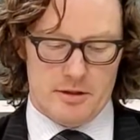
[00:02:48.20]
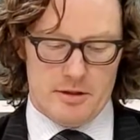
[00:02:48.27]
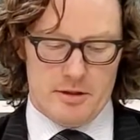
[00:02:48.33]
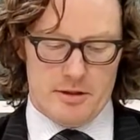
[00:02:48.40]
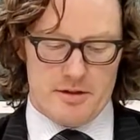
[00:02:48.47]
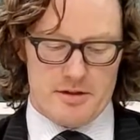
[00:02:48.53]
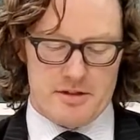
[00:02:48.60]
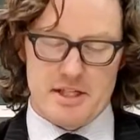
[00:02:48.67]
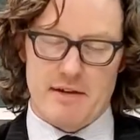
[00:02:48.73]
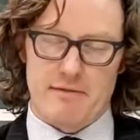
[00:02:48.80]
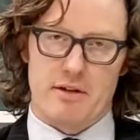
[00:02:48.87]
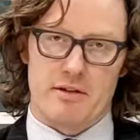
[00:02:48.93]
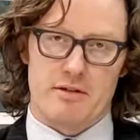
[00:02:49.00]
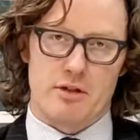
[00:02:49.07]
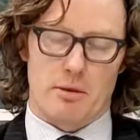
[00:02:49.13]
The
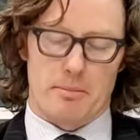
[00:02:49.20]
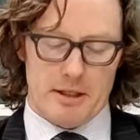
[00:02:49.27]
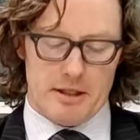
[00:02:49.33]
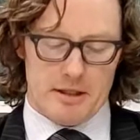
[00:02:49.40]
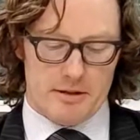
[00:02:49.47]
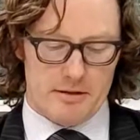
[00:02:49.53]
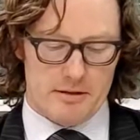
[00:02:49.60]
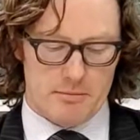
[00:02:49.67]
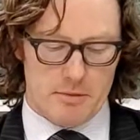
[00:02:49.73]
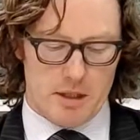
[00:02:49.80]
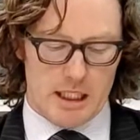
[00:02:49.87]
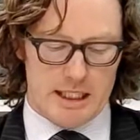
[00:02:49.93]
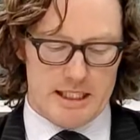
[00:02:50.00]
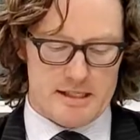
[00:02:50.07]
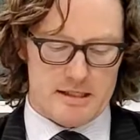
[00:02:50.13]
seventh topic in my
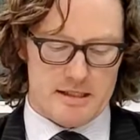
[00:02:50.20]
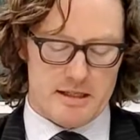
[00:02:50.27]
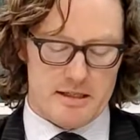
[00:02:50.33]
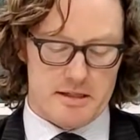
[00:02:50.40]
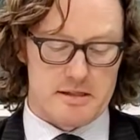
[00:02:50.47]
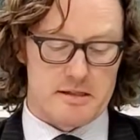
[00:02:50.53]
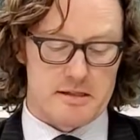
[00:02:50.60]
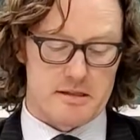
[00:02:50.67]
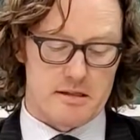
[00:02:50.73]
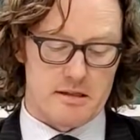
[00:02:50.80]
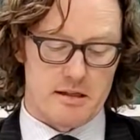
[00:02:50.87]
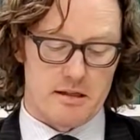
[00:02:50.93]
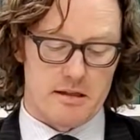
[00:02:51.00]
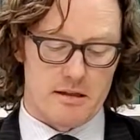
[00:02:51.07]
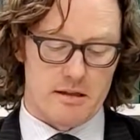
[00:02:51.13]
list is
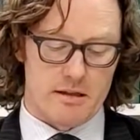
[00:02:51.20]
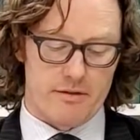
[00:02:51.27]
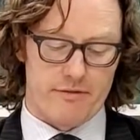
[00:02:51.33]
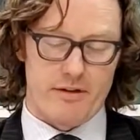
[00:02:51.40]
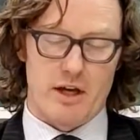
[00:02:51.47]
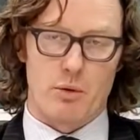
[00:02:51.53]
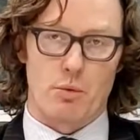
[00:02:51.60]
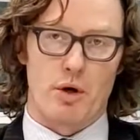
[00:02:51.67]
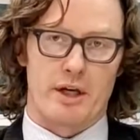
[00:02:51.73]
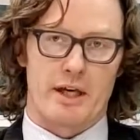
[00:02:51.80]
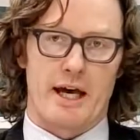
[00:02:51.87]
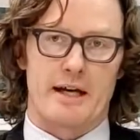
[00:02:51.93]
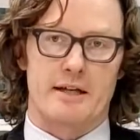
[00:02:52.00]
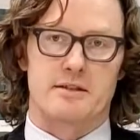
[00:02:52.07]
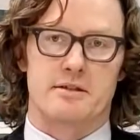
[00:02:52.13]
the Fair Work
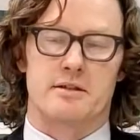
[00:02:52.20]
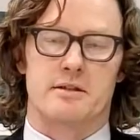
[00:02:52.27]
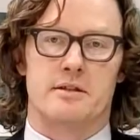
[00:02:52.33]
Act.